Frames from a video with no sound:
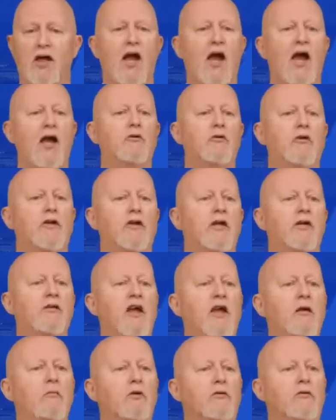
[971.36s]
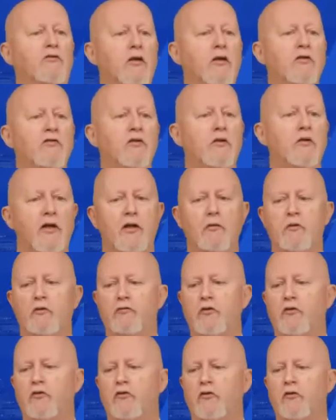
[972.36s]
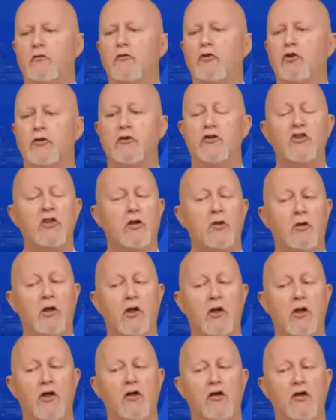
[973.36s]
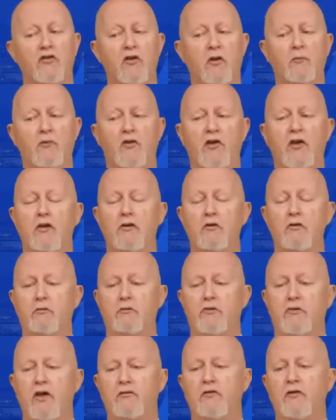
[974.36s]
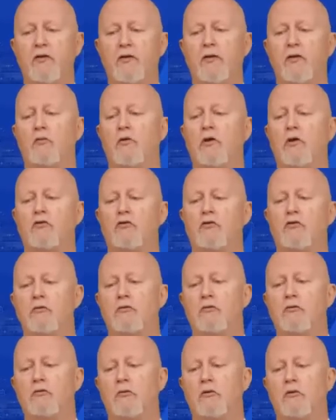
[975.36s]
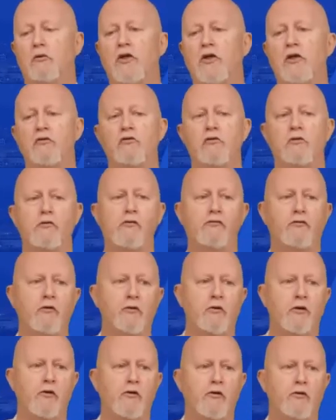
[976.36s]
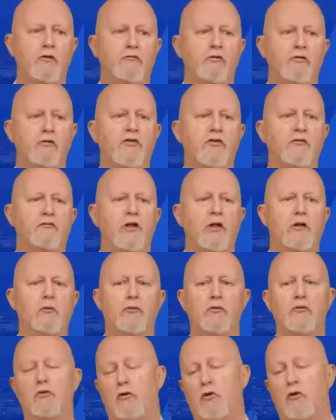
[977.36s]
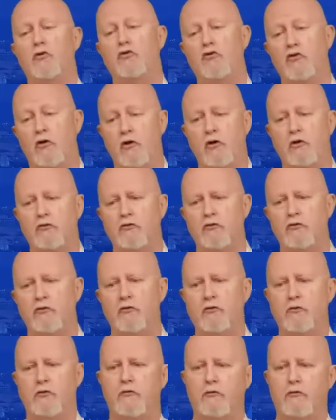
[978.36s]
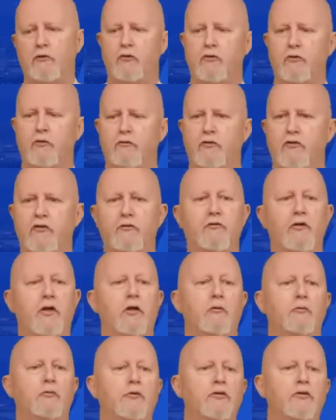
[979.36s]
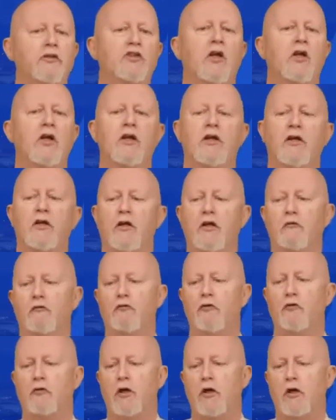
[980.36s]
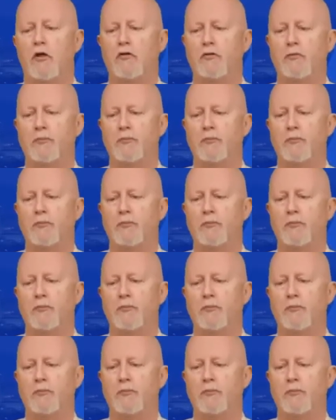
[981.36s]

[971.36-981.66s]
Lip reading: aggregate tables, hence the name of the solution. So something you definitely want to look into if you're a universe developer, or talk to your universe developers if you're not.